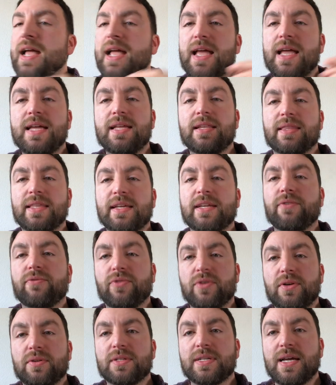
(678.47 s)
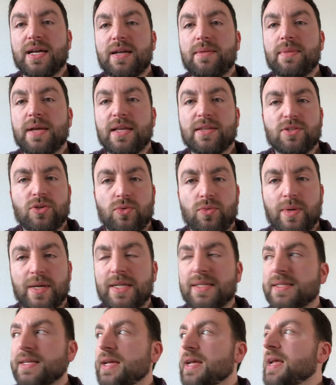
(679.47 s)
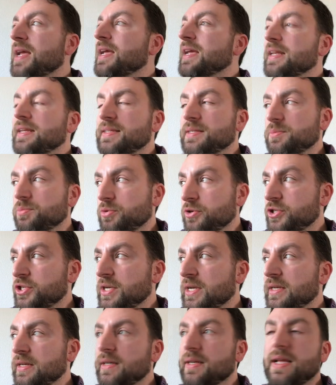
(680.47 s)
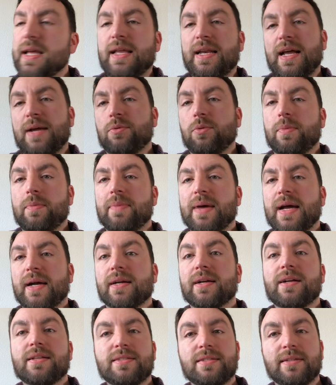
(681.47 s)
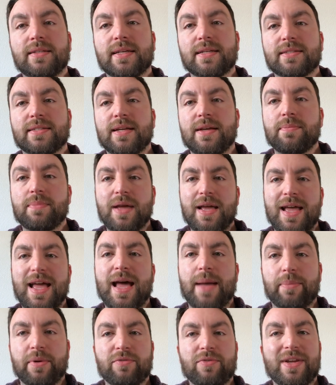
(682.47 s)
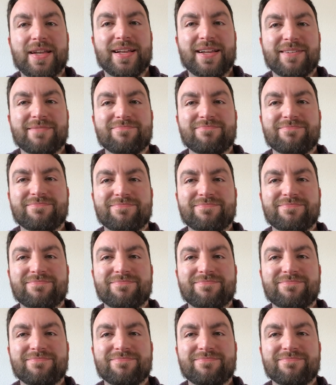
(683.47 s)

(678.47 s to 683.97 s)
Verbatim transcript: And thank you for your time. As always, it is appreciated, and I will be back. Until next time, happy reading.